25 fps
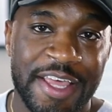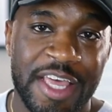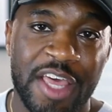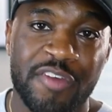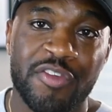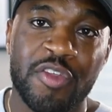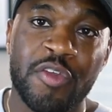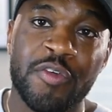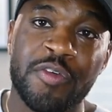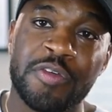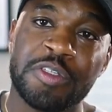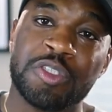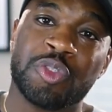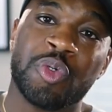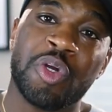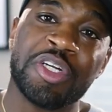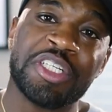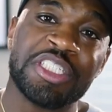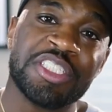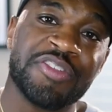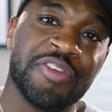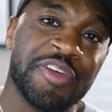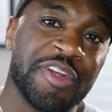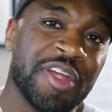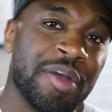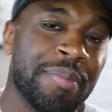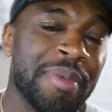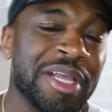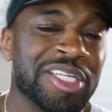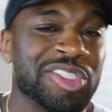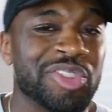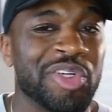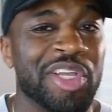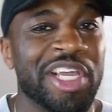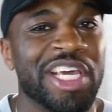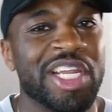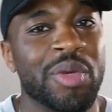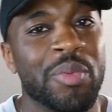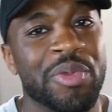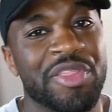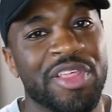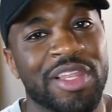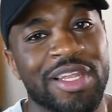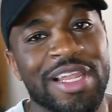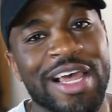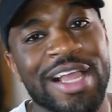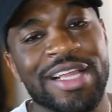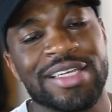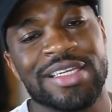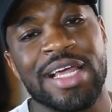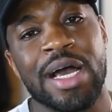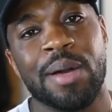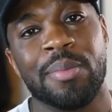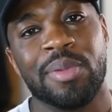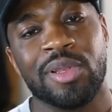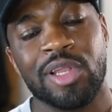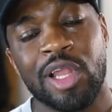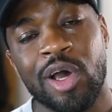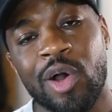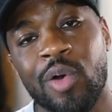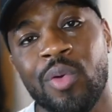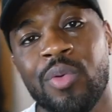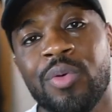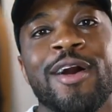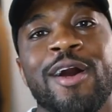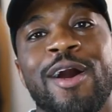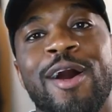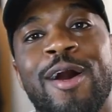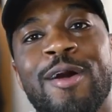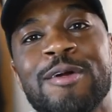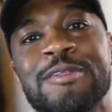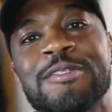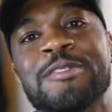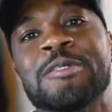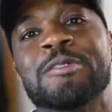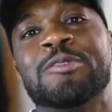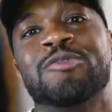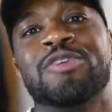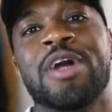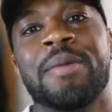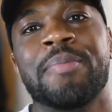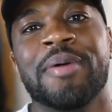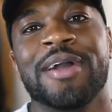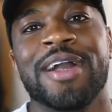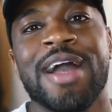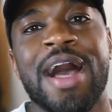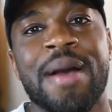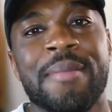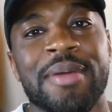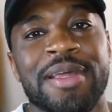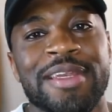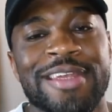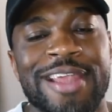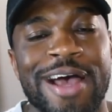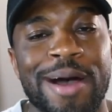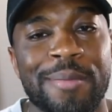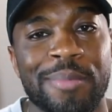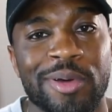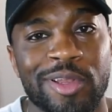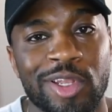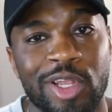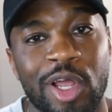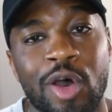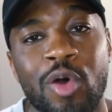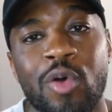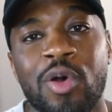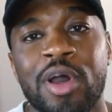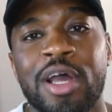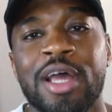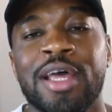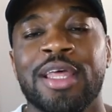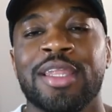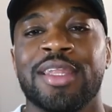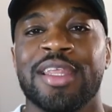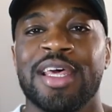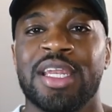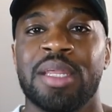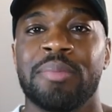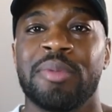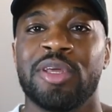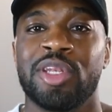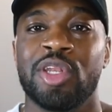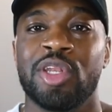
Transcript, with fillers: If you've enjoyed this video, make sure you hit it with a like down below. Also, drop a comment down below letting me